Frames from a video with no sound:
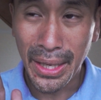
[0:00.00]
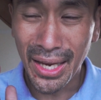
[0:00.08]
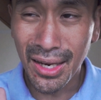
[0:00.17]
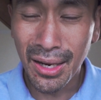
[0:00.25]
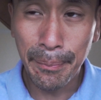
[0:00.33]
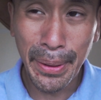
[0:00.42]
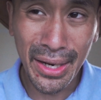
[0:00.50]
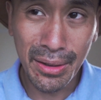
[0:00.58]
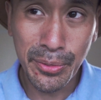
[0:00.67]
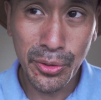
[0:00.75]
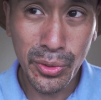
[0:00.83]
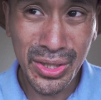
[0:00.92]

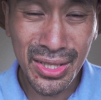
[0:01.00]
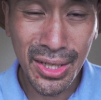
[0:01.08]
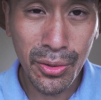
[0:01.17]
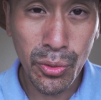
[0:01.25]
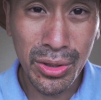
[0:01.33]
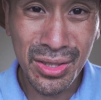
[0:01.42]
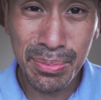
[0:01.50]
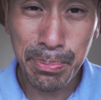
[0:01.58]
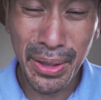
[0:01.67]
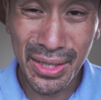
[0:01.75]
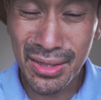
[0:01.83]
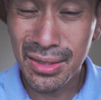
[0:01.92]
incompatible with segwits
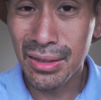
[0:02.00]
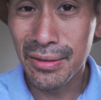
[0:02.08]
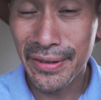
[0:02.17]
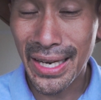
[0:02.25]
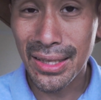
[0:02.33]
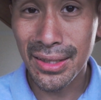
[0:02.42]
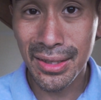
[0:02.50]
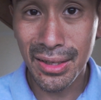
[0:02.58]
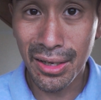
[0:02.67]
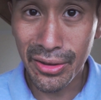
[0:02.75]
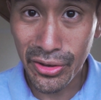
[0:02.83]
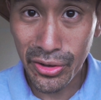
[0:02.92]
but still valid
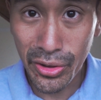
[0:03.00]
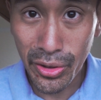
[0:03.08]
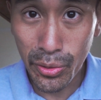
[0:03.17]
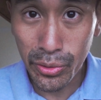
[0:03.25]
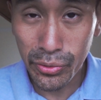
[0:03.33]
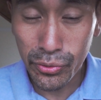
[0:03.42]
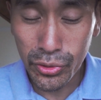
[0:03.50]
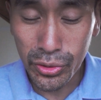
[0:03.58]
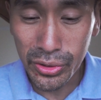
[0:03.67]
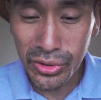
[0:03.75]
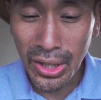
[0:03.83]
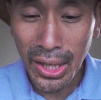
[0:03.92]
under the old
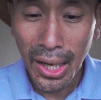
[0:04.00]
rules.